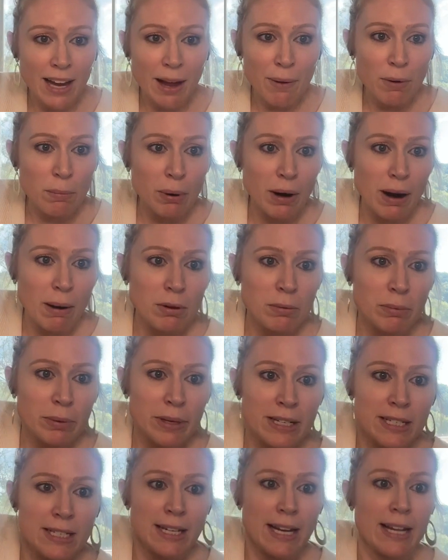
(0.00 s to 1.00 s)
think I would
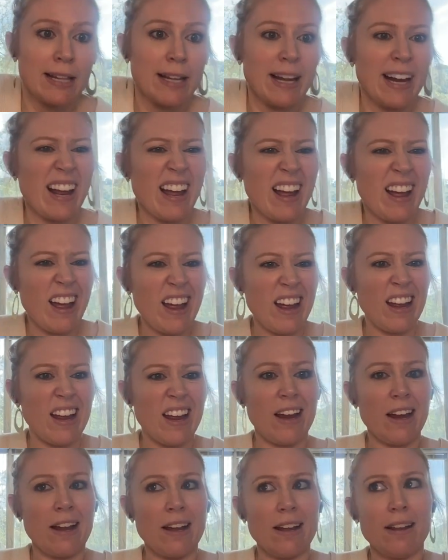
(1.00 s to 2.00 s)
probably say like,
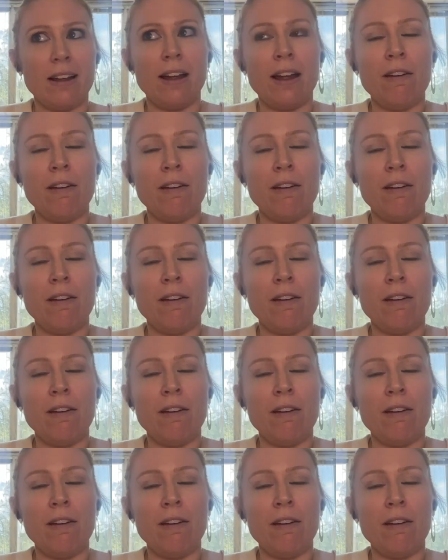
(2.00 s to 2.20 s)
hey,